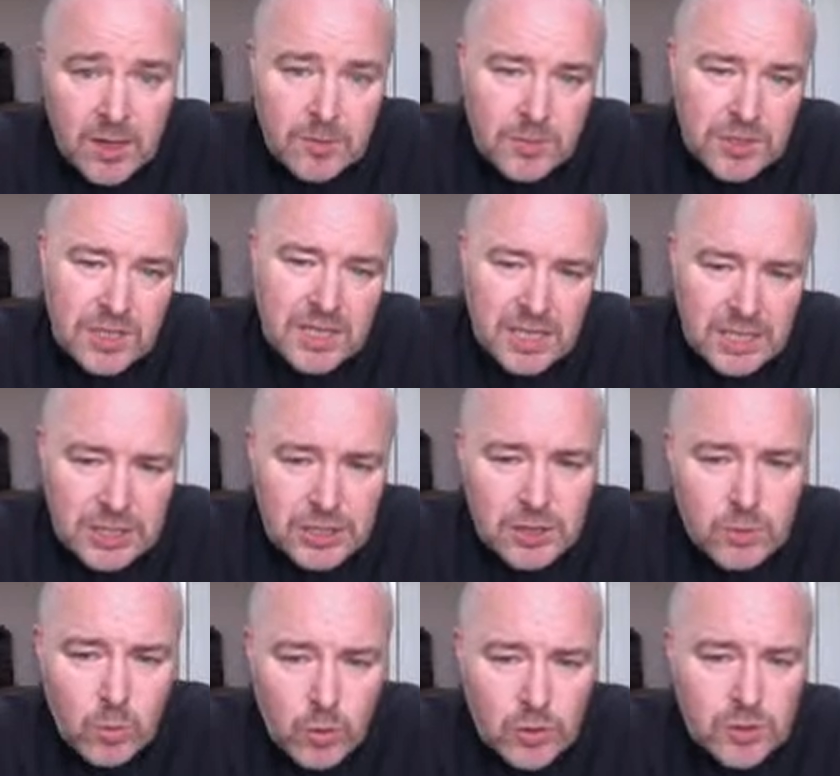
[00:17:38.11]
But in Galatians
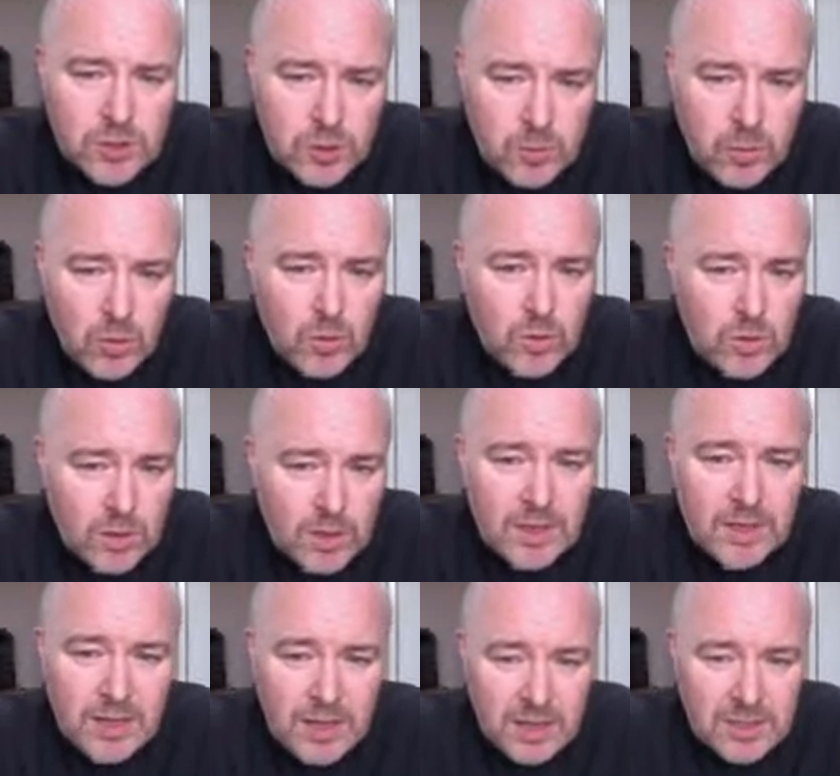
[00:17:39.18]
1 and 2, Paul
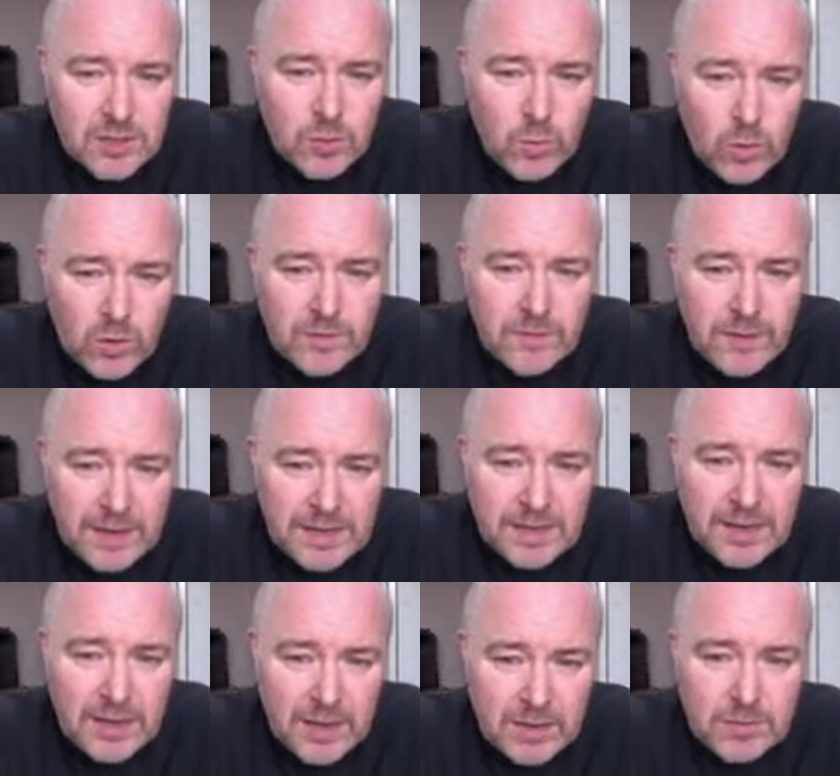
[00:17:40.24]
has to walk a fine
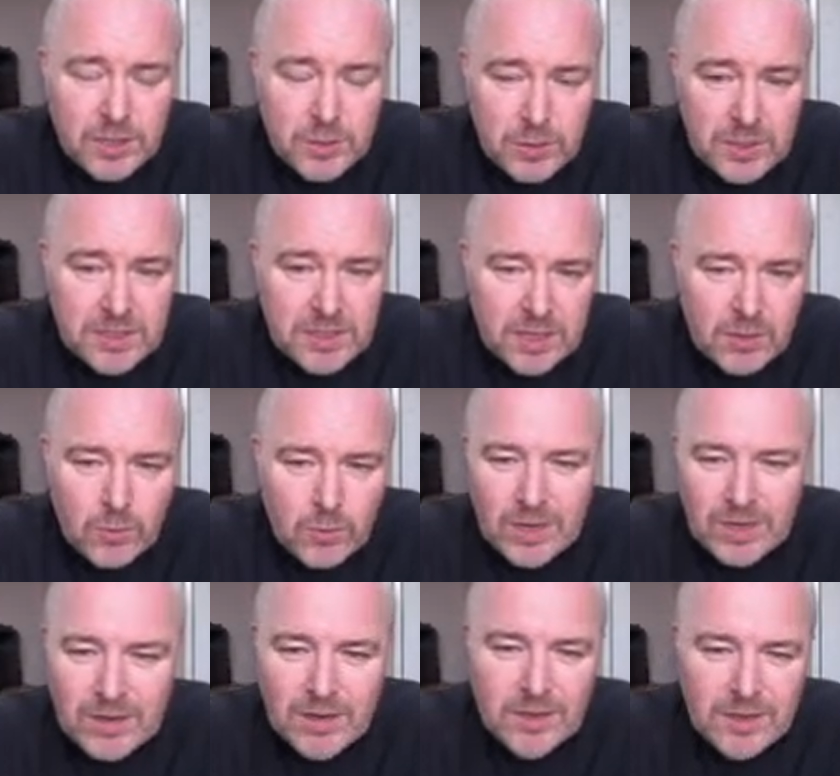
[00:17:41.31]
line between saying, well,